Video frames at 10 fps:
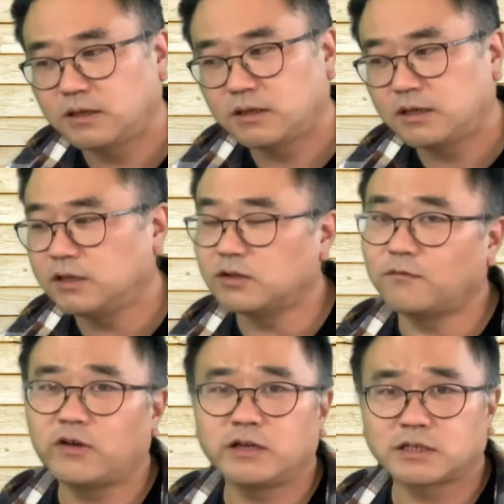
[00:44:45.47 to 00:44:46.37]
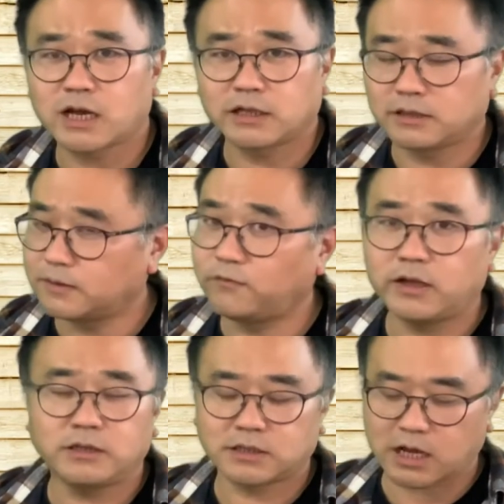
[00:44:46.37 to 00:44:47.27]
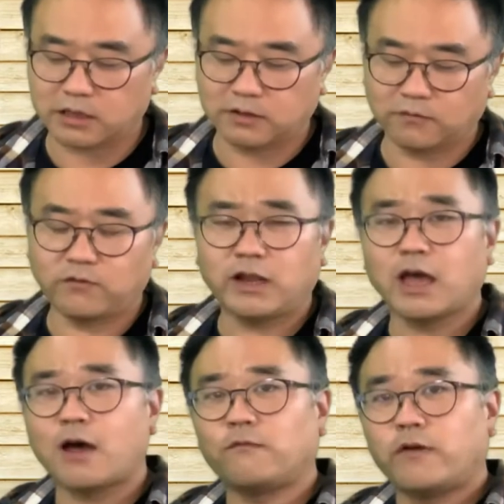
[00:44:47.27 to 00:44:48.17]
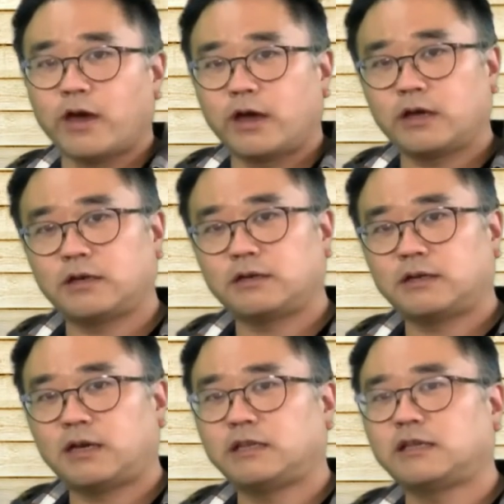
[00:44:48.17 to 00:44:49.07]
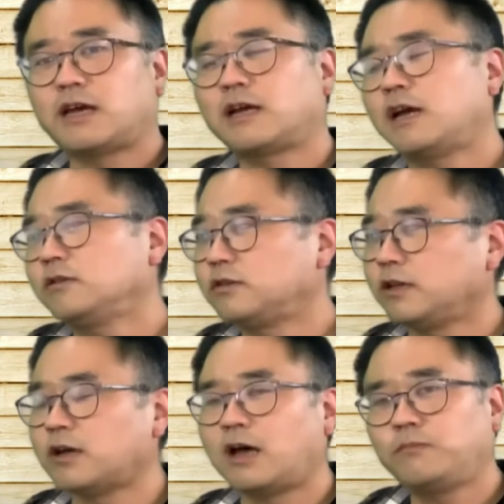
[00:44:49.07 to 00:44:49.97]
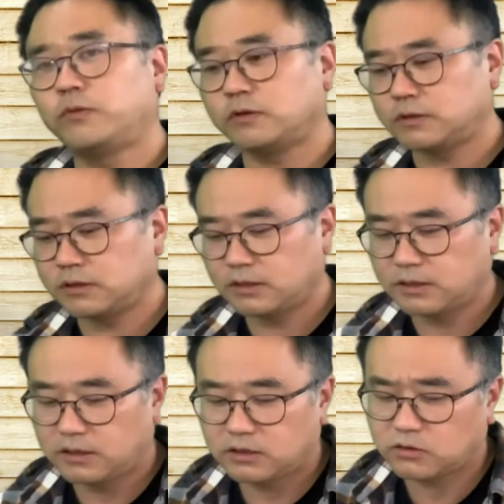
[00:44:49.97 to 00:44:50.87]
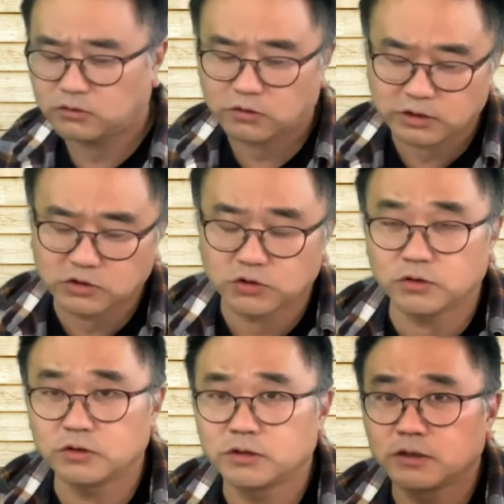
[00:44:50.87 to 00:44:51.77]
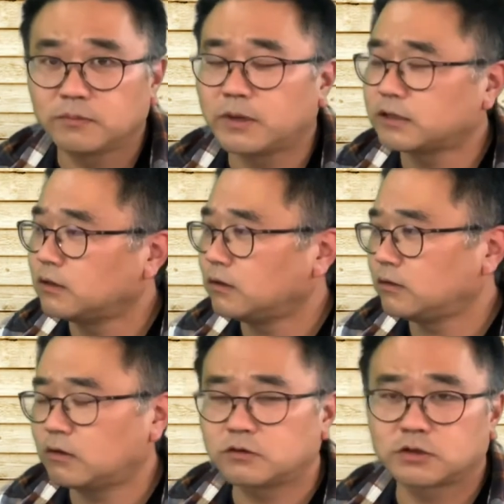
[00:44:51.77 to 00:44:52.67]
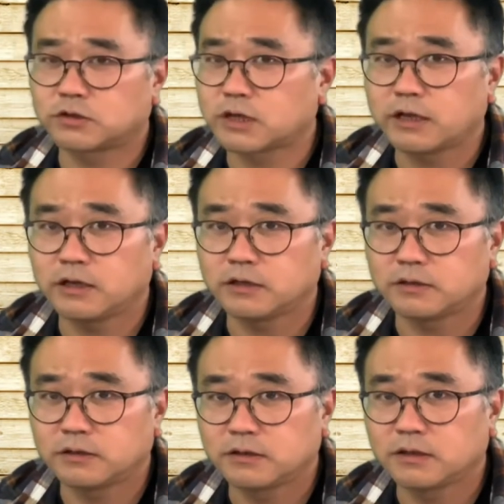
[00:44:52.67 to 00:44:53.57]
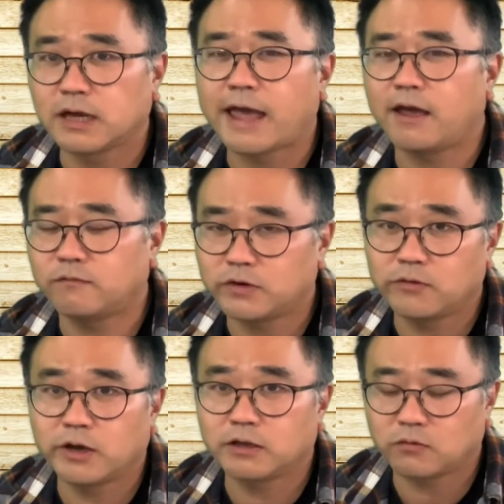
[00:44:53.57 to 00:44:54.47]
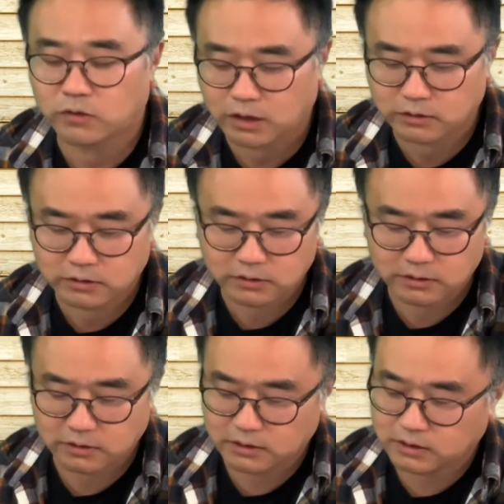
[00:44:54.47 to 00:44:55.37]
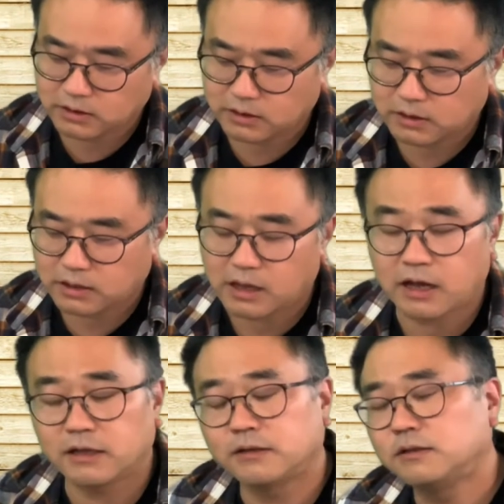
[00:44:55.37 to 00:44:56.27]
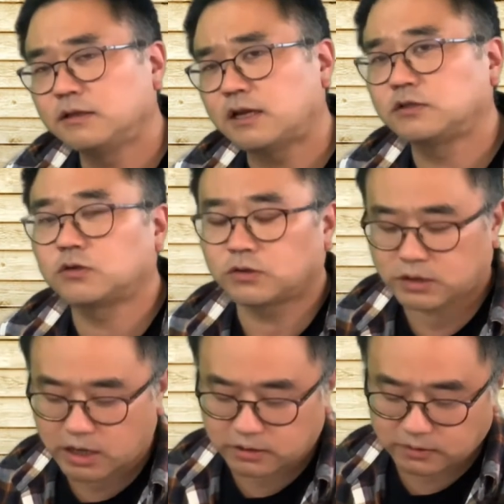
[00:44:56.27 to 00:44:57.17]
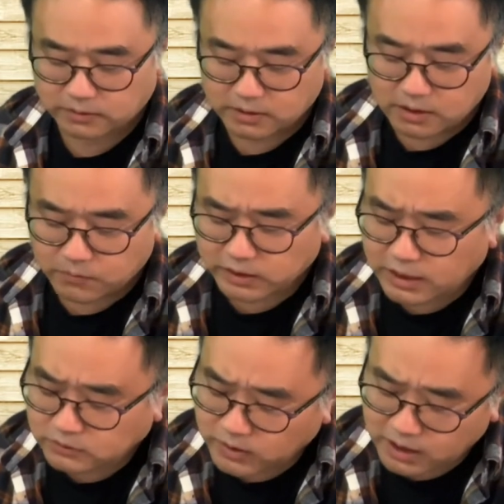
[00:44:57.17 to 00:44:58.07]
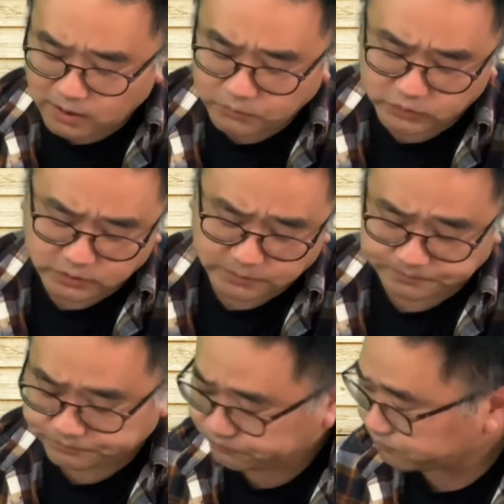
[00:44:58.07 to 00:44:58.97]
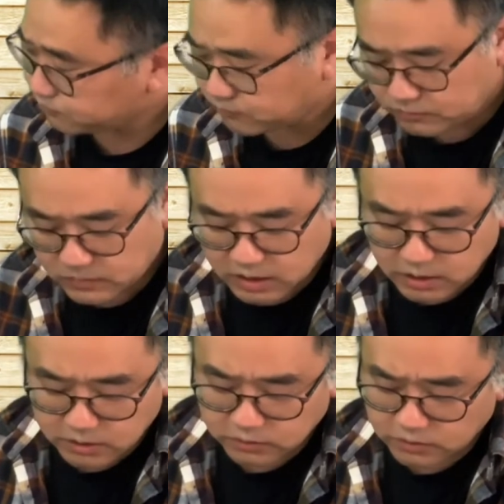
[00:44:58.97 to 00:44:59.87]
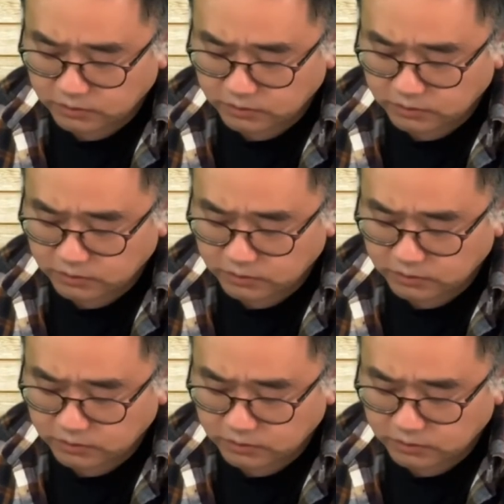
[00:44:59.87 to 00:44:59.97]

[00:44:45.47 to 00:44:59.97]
Very sad, very unfair. And then that kind of thing happens, not only Jews, but a lot of societies everywhere in the world. And that's so sad. But that's what happened, you know.